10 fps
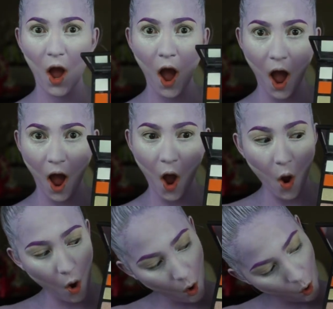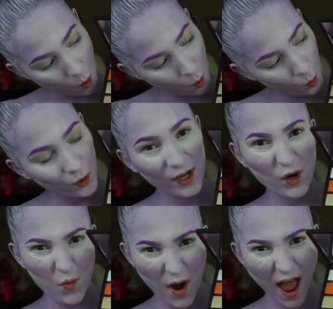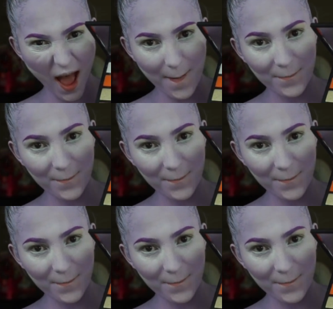a little bit of fallout. I mean, a lot of bit of